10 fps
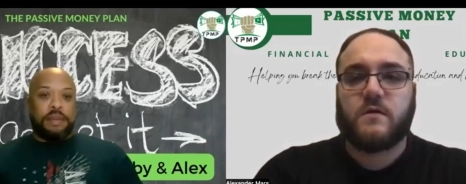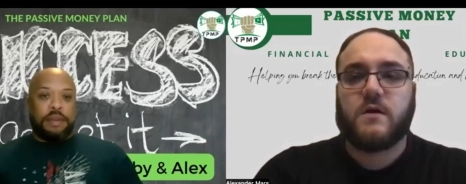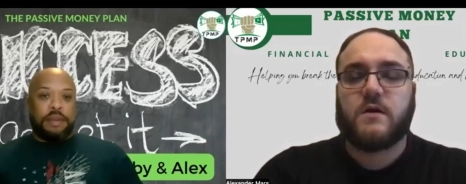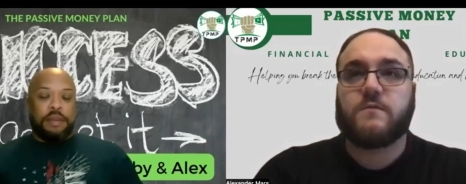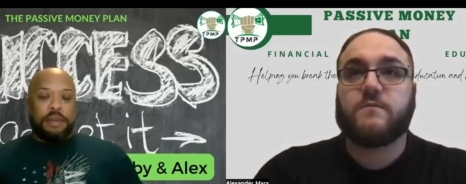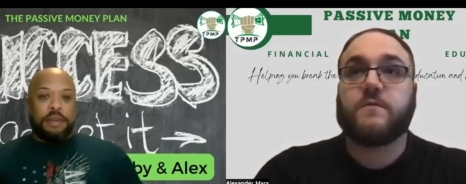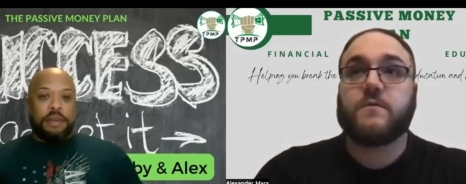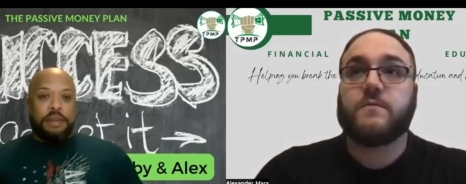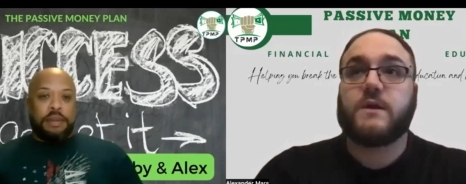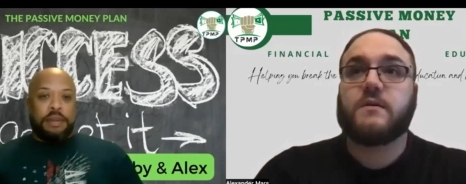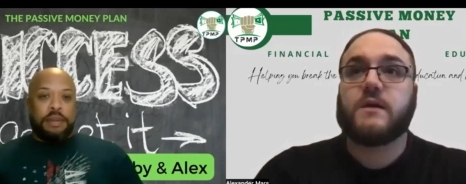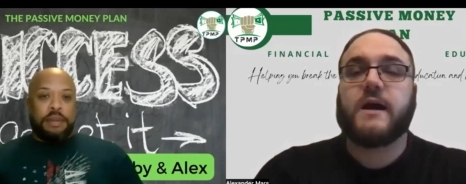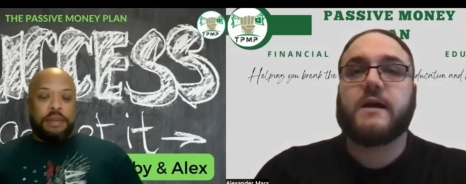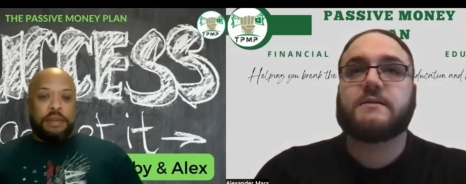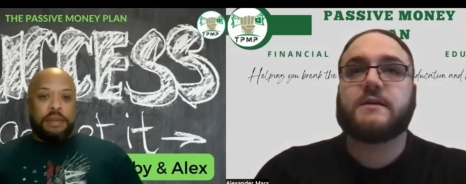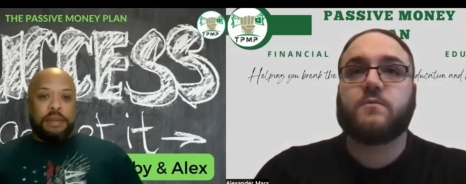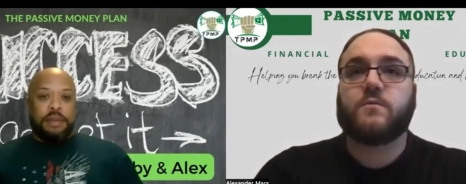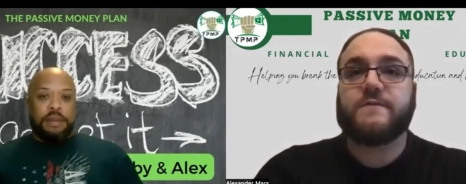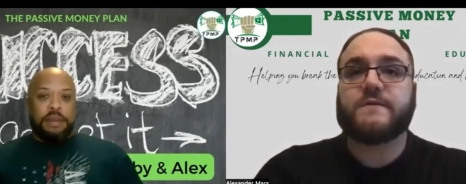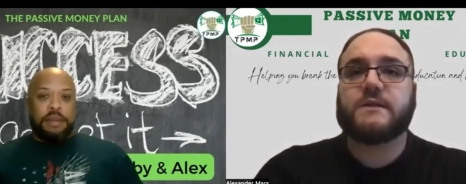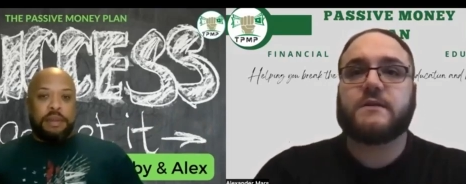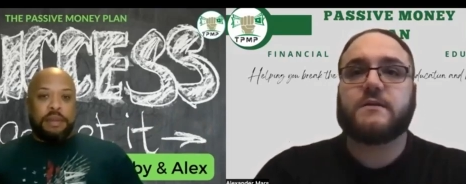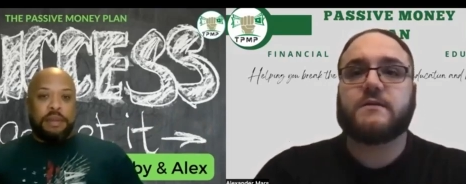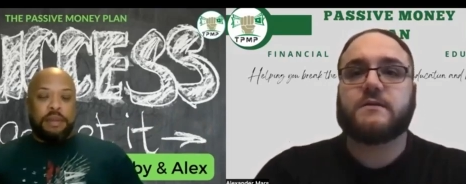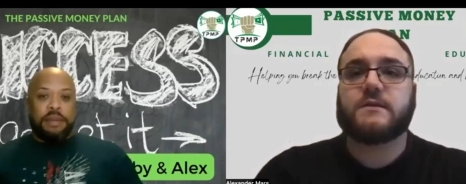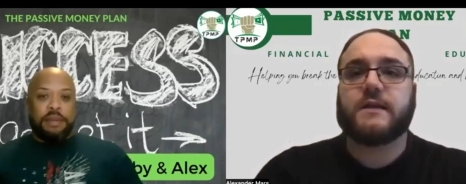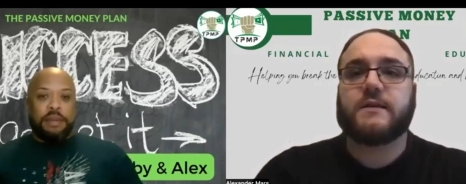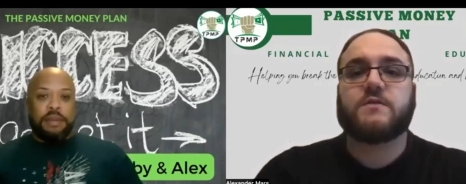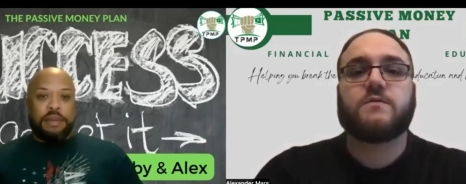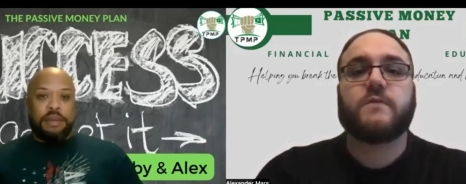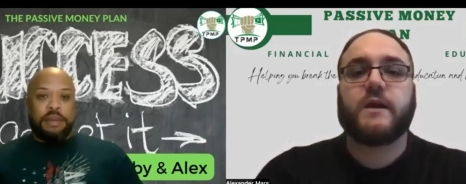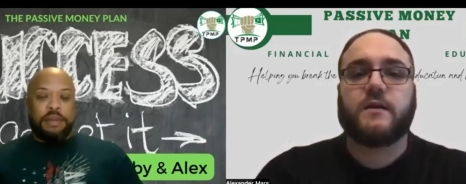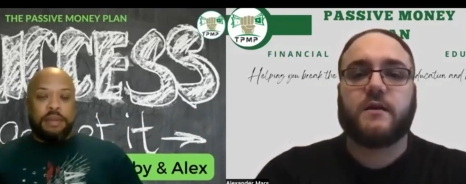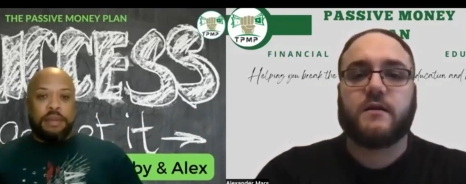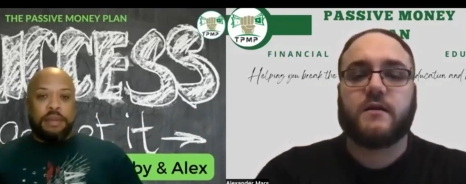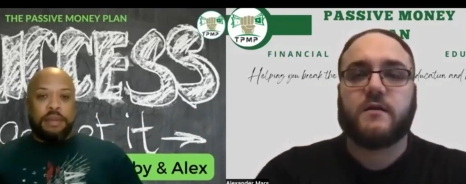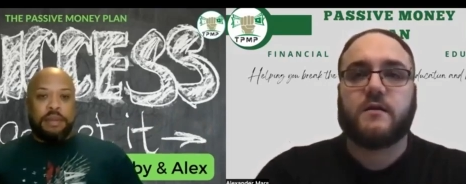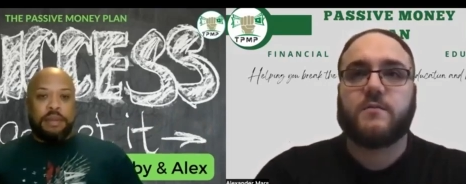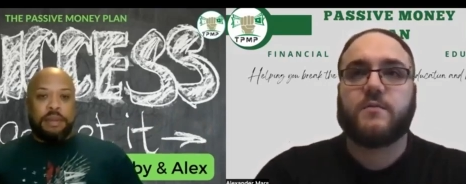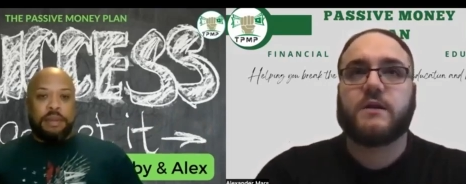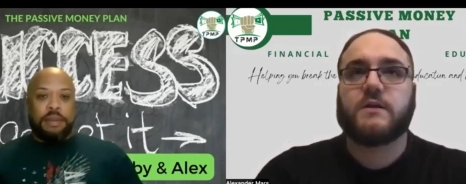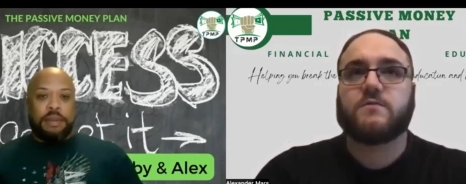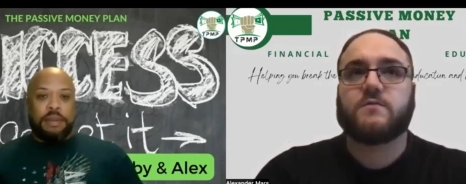Speaker 1: Uh for me the highest that we've seen is like 280, but it's